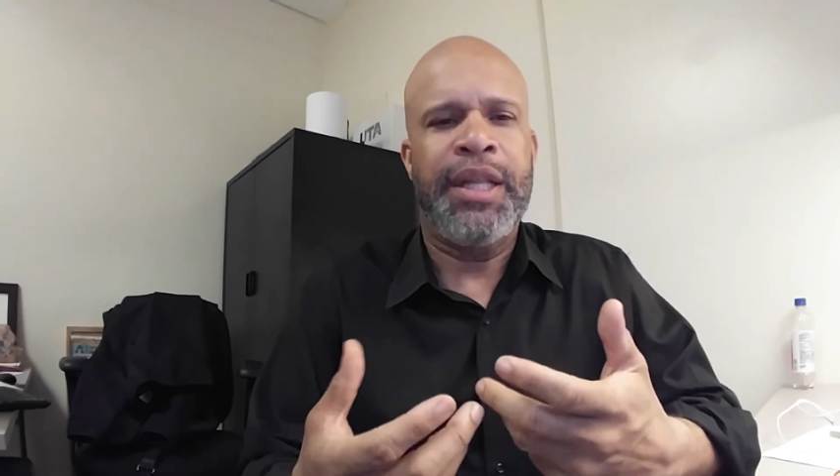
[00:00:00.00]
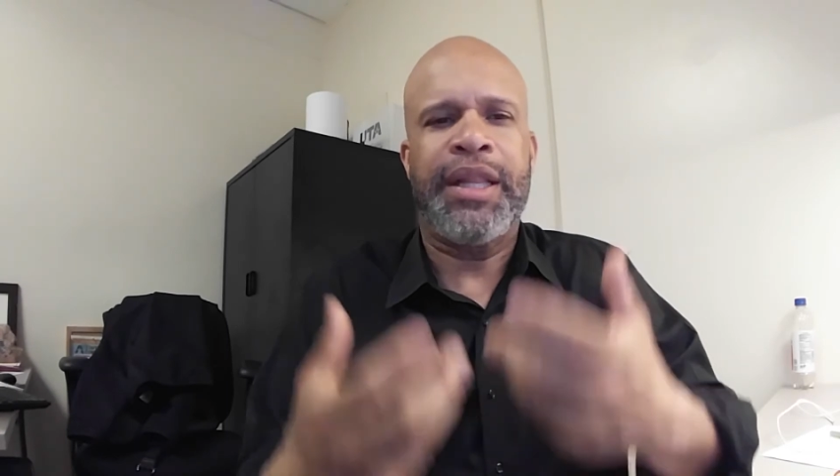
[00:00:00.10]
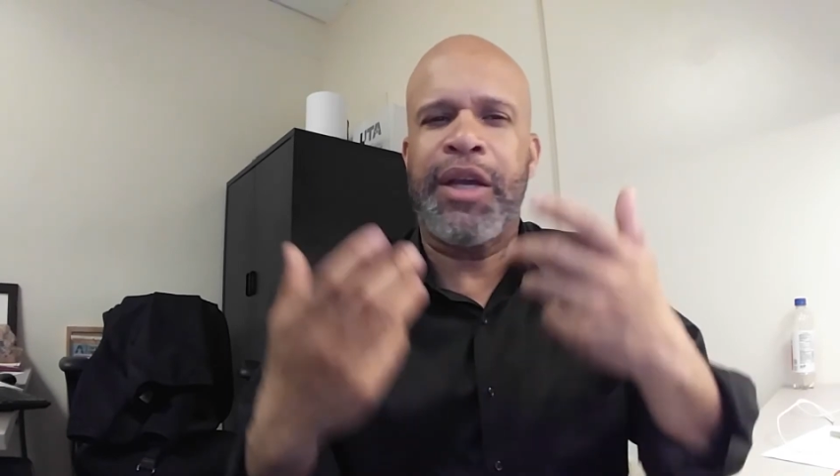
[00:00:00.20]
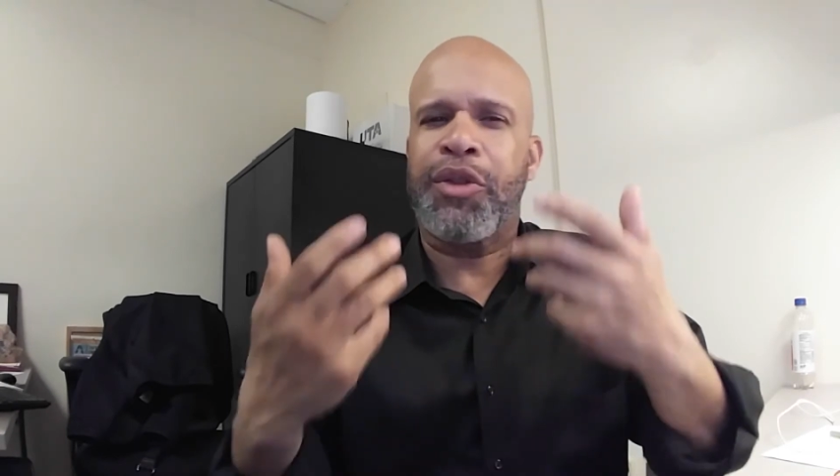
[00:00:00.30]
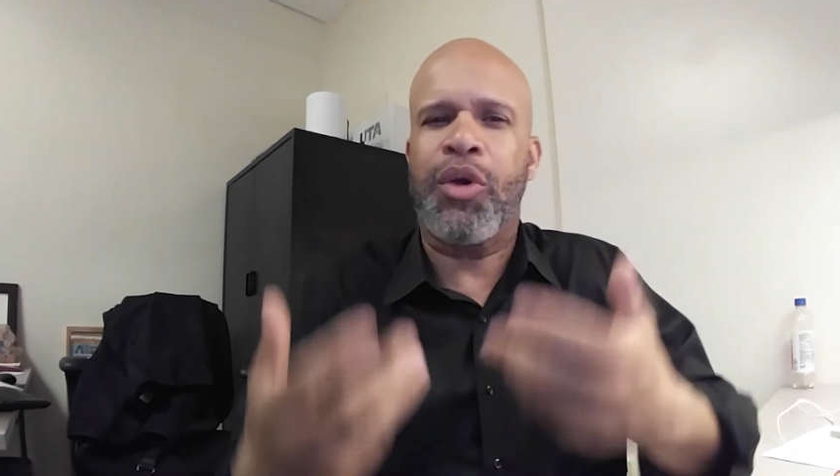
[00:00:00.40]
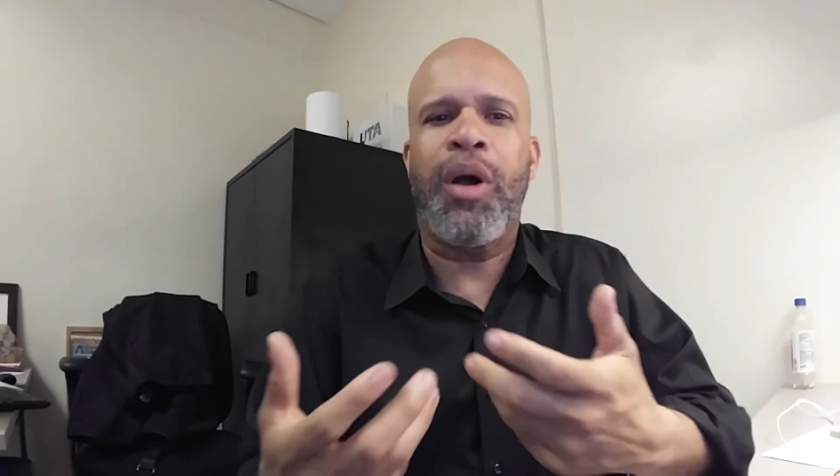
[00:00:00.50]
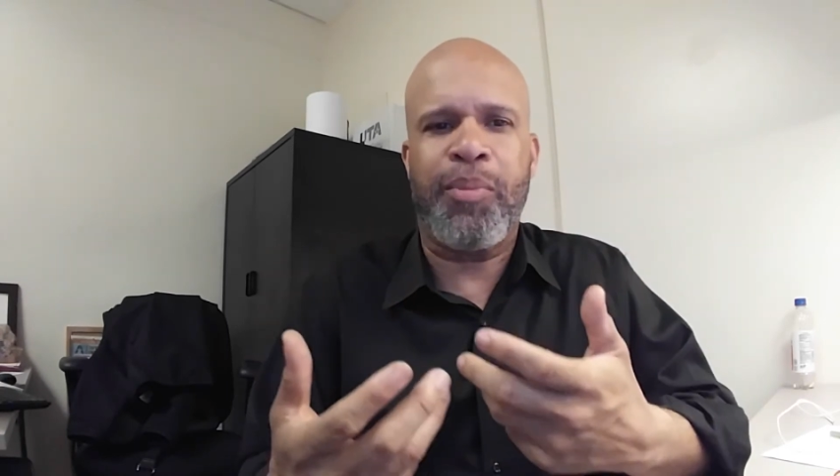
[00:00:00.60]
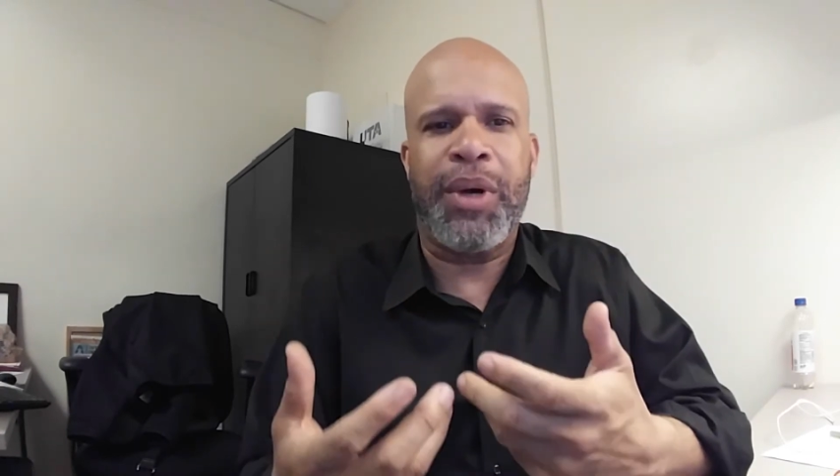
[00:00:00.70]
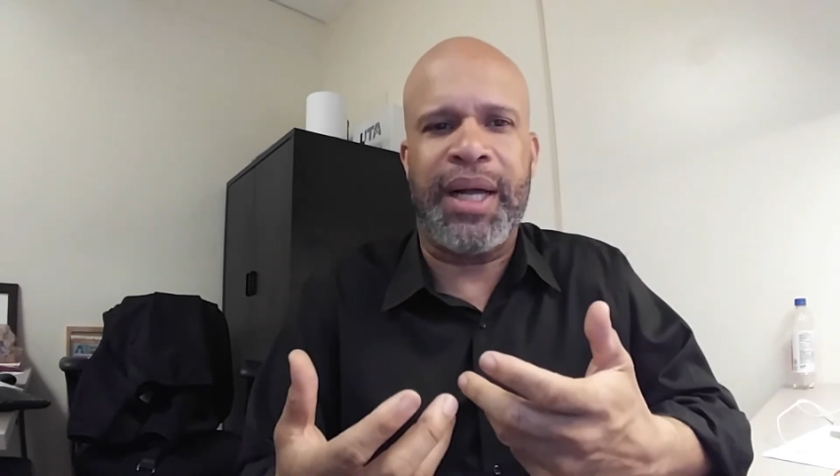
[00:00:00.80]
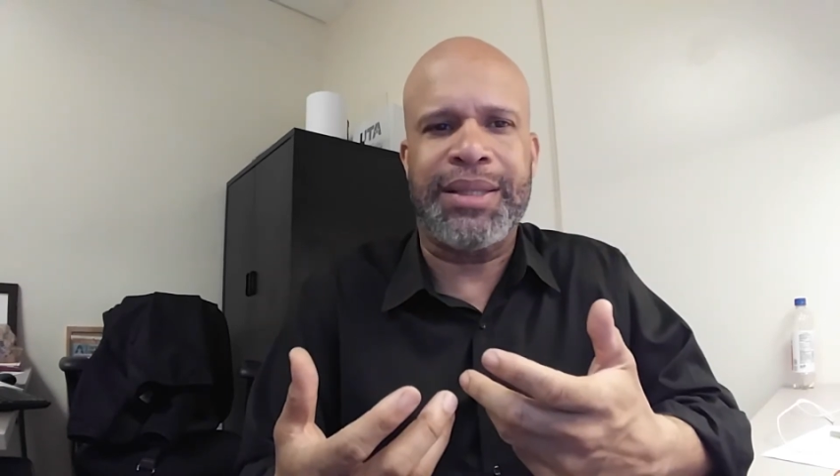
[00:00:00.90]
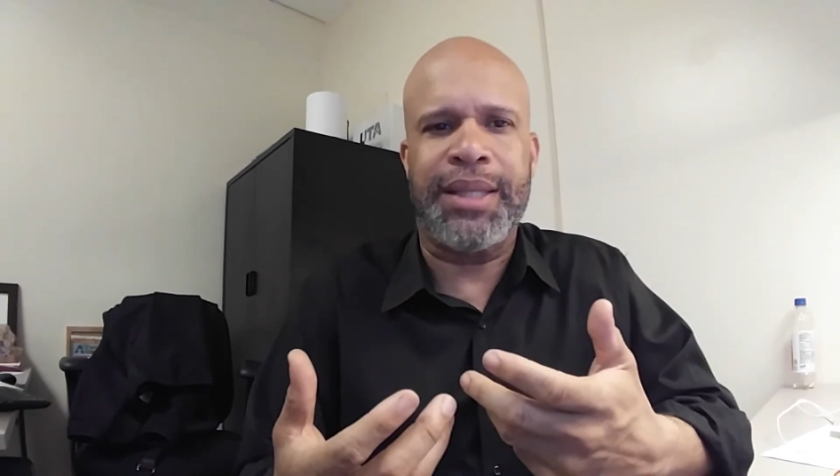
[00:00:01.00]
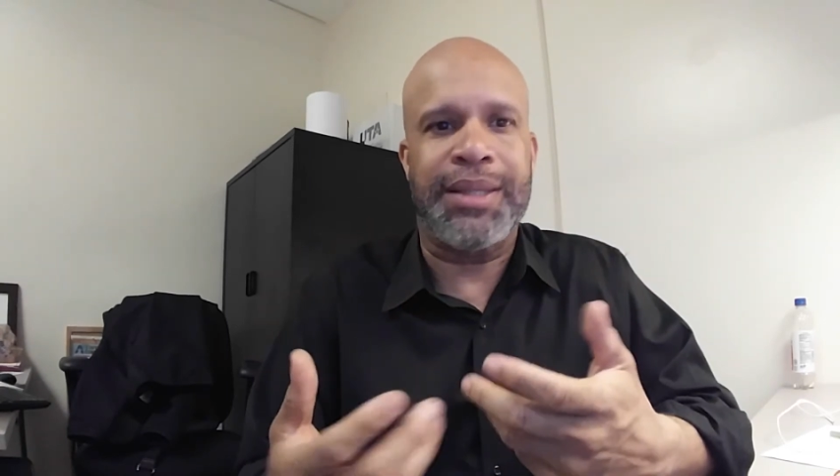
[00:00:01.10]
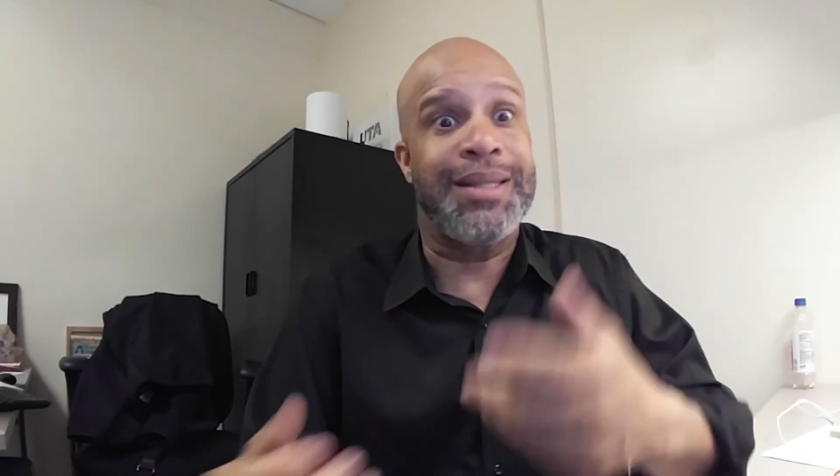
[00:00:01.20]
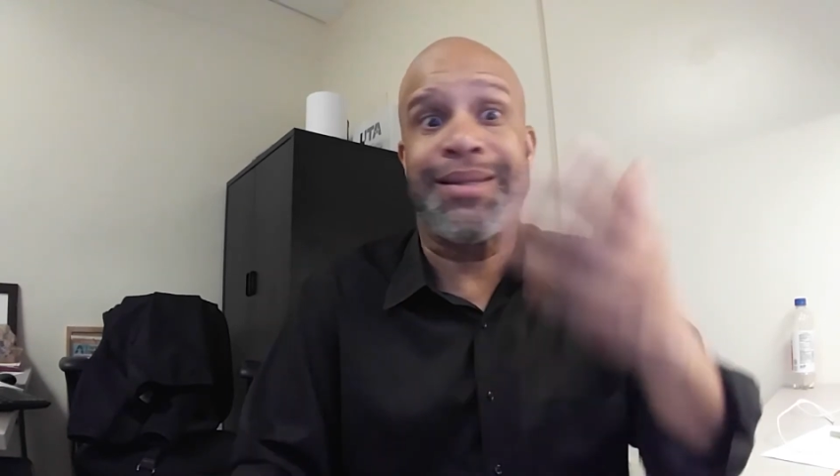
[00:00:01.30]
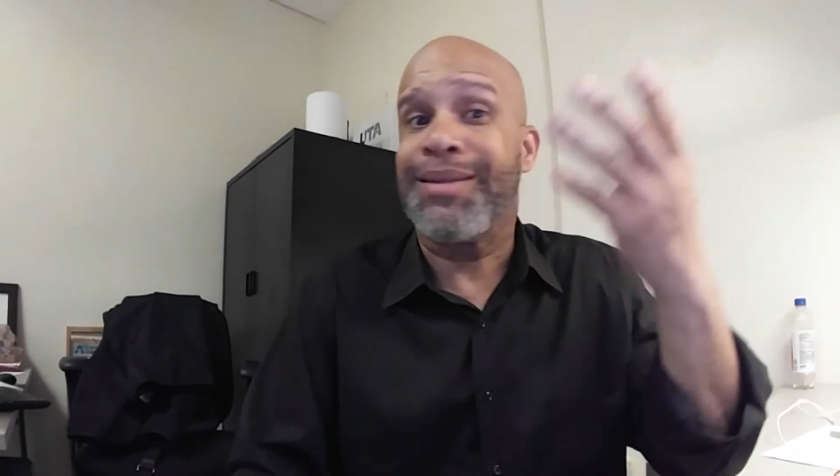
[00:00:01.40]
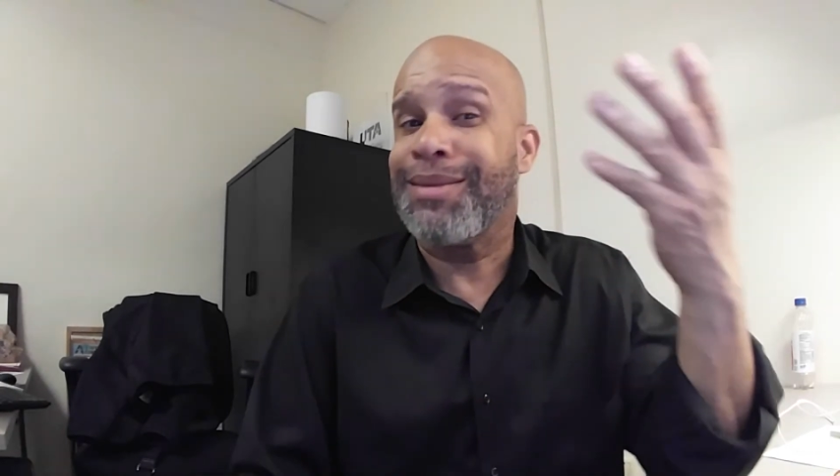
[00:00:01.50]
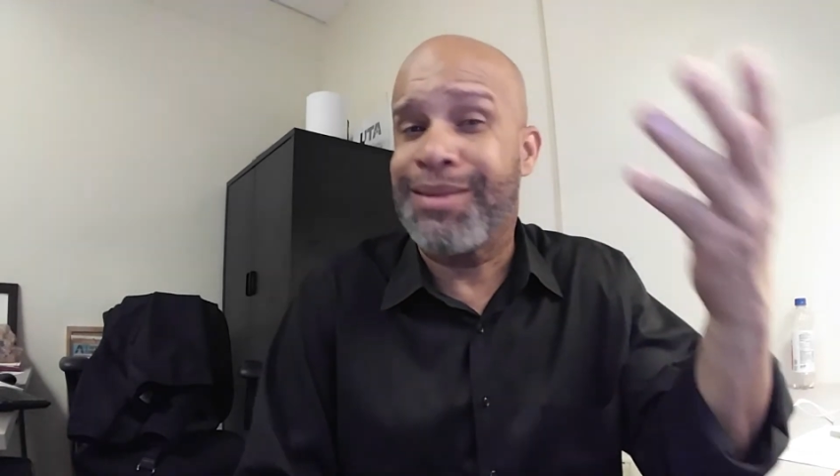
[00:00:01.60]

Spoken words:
their thought processes,